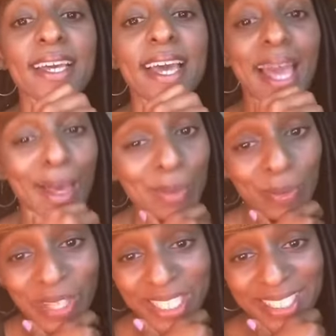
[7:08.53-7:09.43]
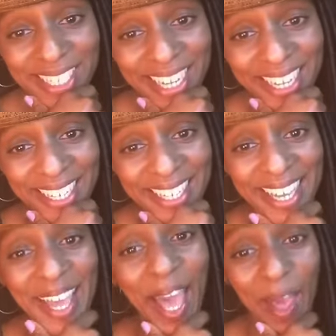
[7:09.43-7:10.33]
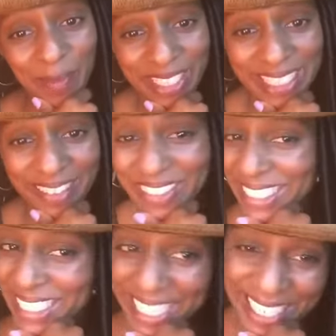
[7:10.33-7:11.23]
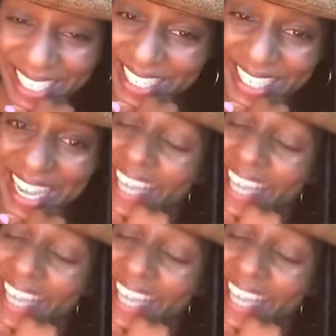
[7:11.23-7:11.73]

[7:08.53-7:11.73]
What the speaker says: Happy Wednesday. Happy 7/10.